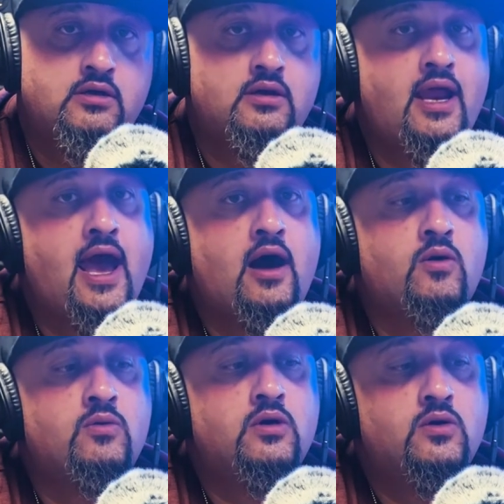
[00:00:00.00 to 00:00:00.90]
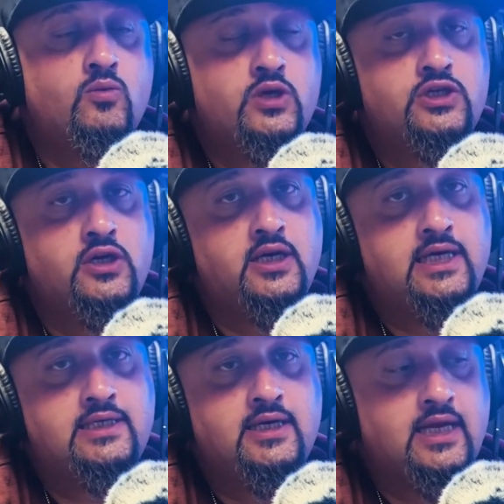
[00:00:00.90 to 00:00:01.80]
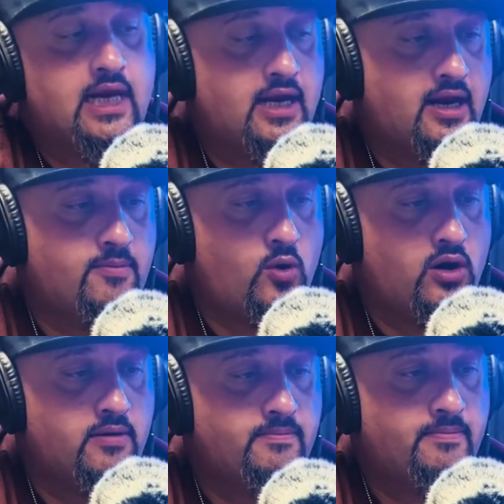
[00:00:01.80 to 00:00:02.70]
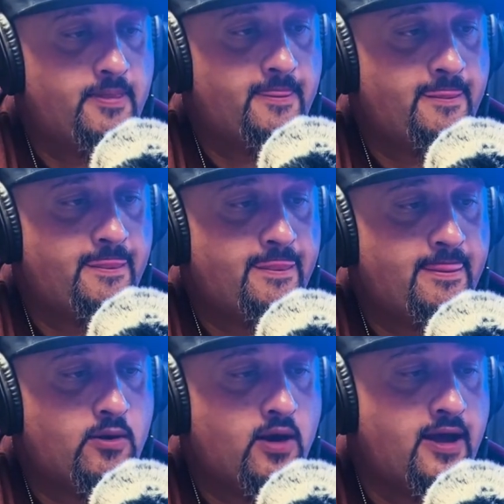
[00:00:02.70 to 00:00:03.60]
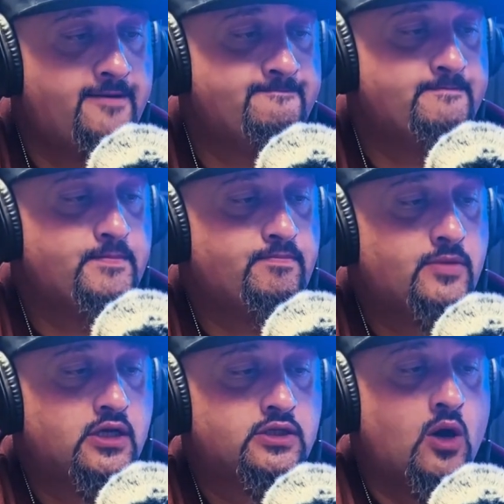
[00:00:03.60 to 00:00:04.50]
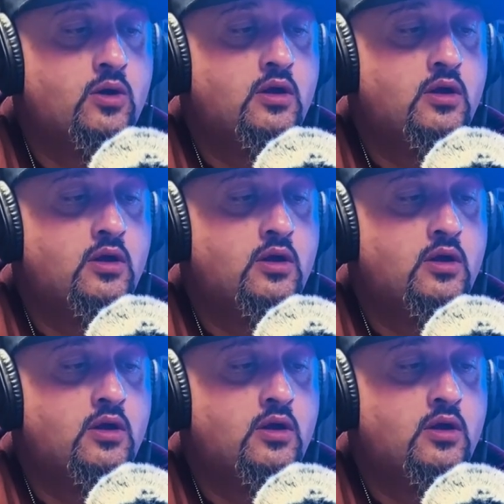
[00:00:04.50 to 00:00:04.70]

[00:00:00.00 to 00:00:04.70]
now we shouldn't need it anymore. Okay? So